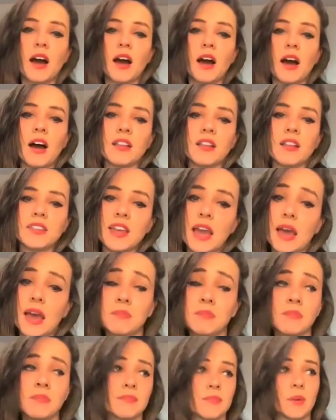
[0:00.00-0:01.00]
DM
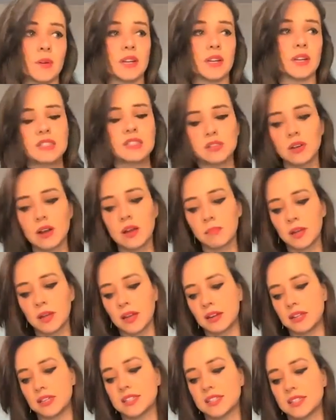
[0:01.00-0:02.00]
on Instagram and
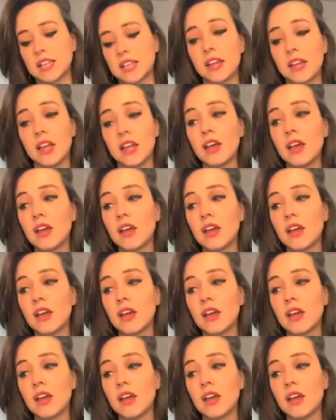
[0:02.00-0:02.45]
he say,